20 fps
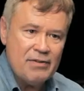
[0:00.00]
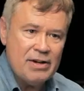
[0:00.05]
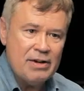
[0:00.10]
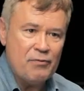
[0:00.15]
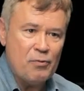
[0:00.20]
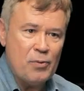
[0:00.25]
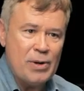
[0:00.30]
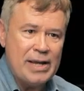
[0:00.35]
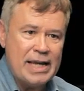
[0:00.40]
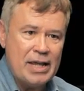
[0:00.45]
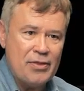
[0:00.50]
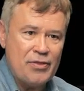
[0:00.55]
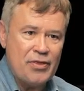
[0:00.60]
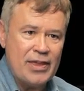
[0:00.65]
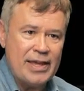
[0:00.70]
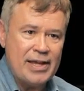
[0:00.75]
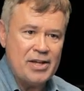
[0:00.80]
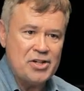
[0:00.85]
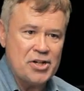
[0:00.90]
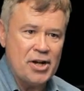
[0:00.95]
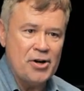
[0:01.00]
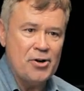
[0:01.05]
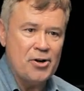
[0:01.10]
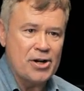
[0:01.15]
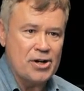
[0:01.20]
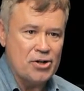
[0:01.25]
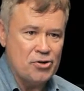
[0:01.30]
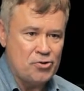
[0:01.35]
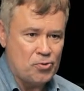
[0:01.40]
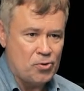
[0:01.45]
even if we get
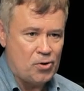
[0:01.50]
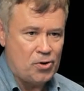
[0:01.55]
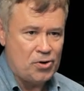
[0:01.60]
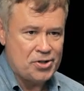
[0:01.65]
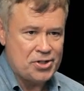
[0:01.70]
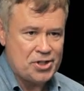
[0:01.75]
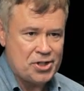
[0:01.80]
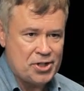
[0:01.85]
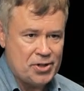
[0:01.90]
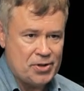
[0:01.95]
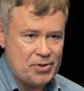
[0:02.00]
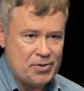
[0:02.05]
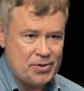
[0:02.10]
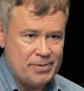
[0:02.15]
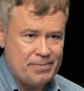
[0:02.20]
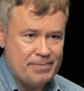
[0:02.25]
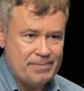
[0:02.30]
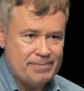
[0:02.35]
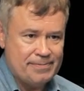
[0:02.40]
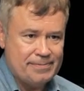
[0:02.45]
things under control soon.